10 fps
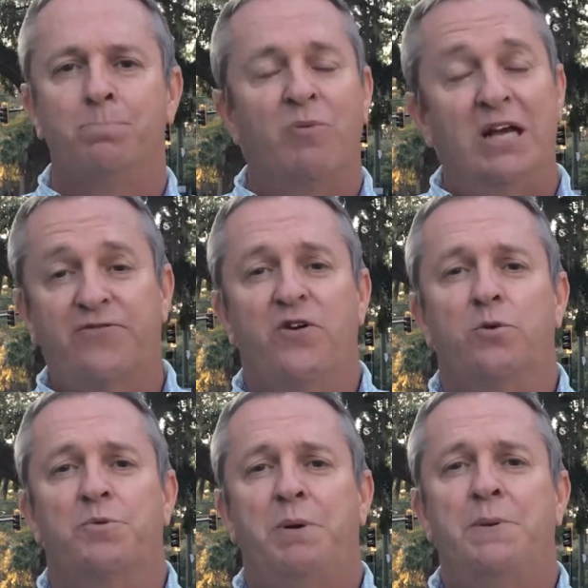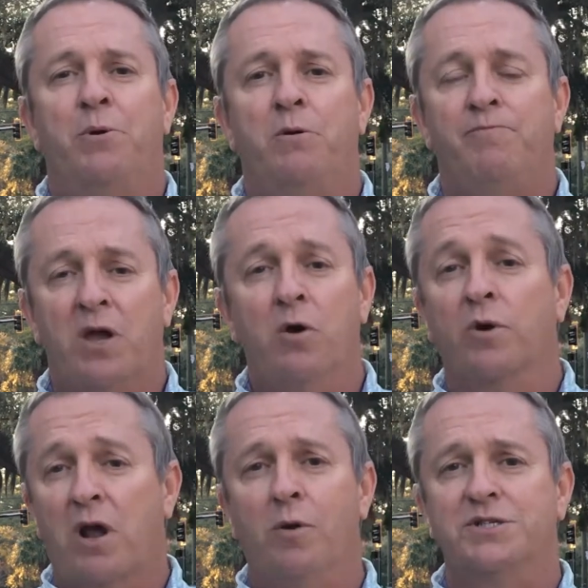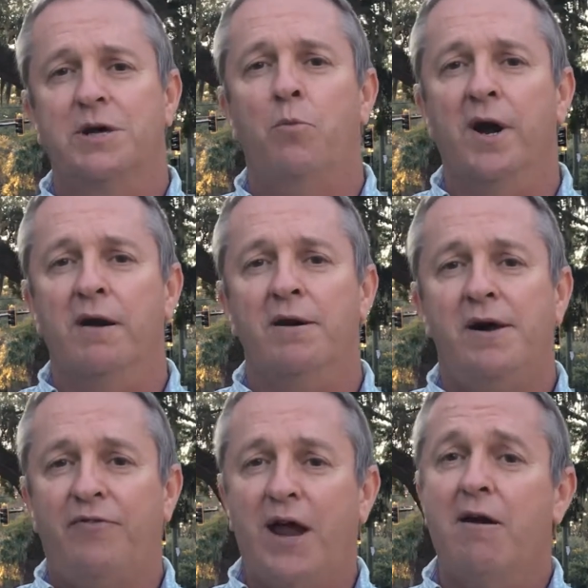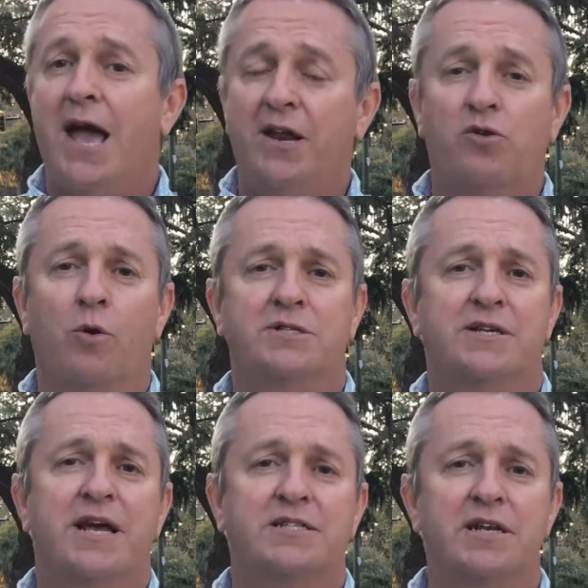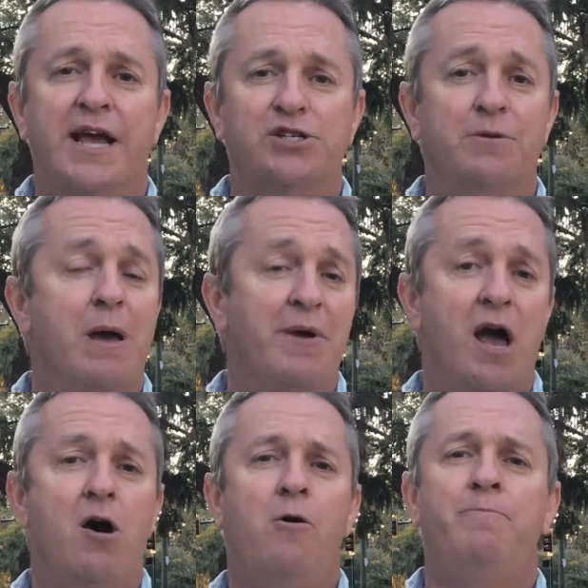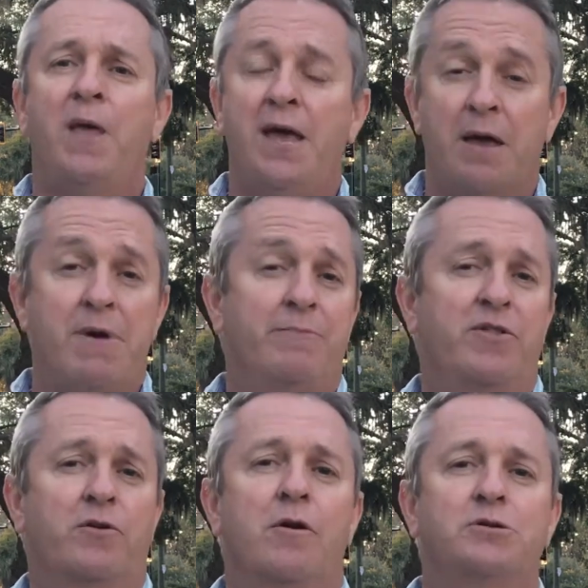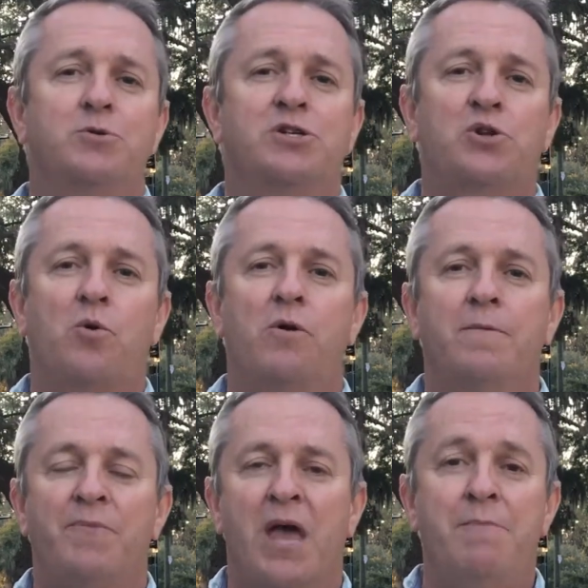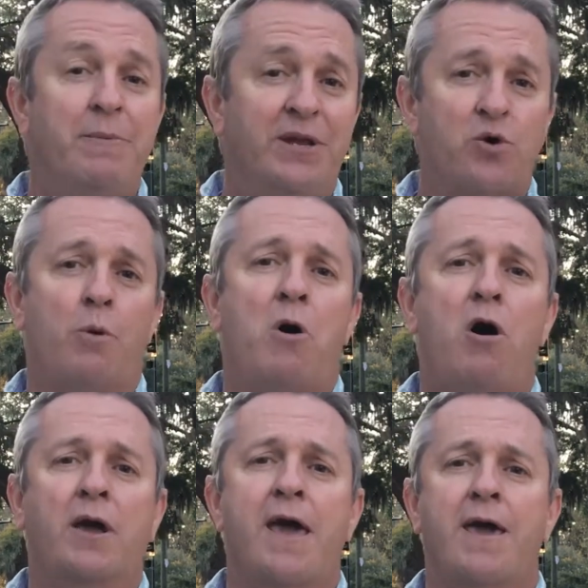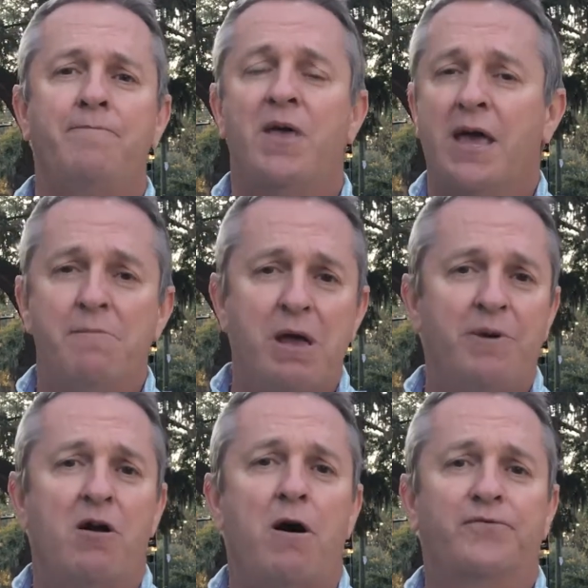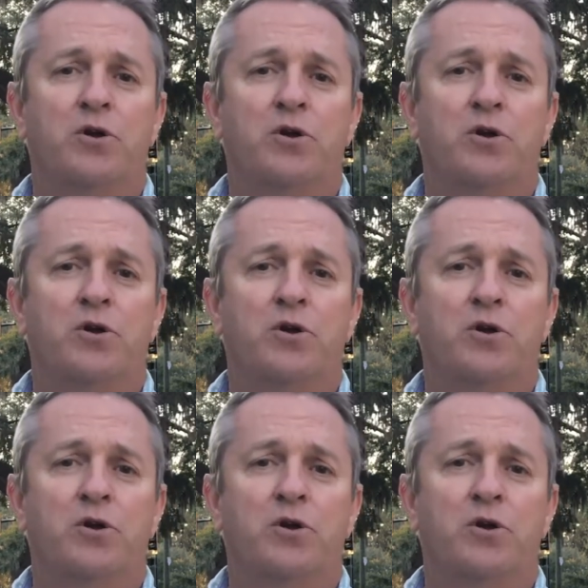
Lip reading: is filled with people who are going somewhere. They are headed towards a destination. It may be home, it may be the grocery store, it may be to a ball game, it may be off to